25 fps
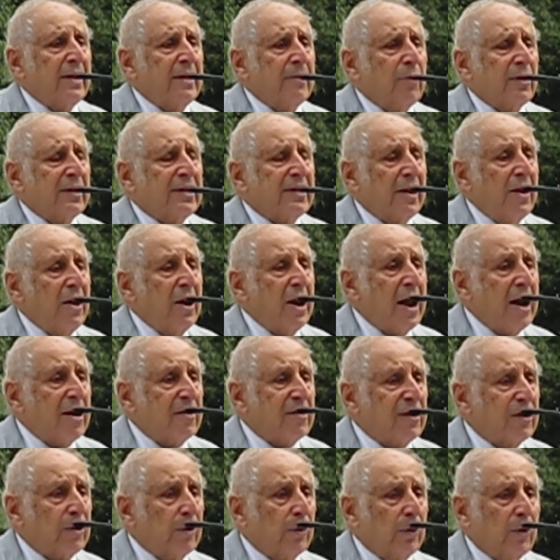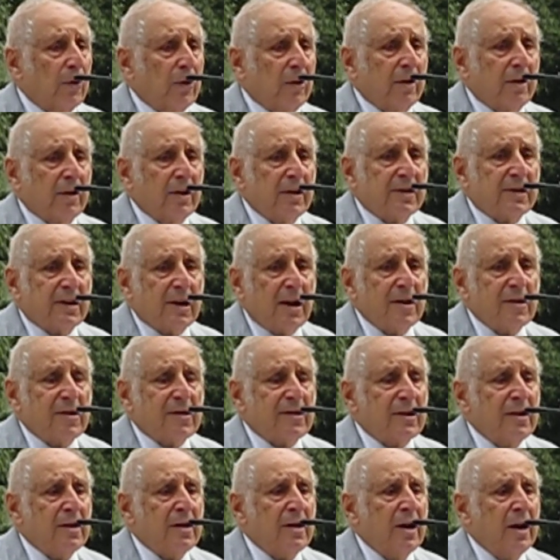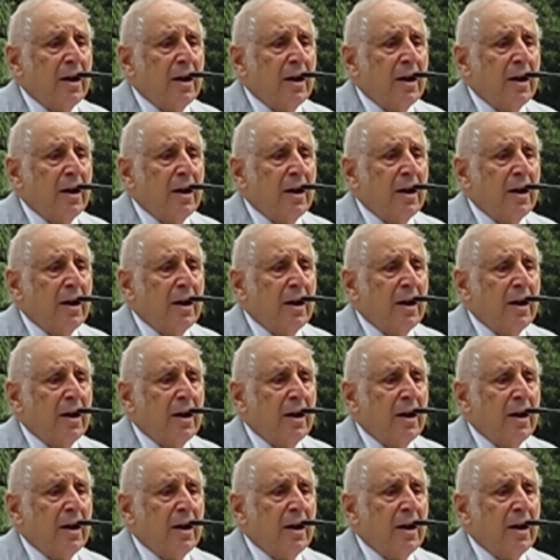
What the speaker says: was a national organization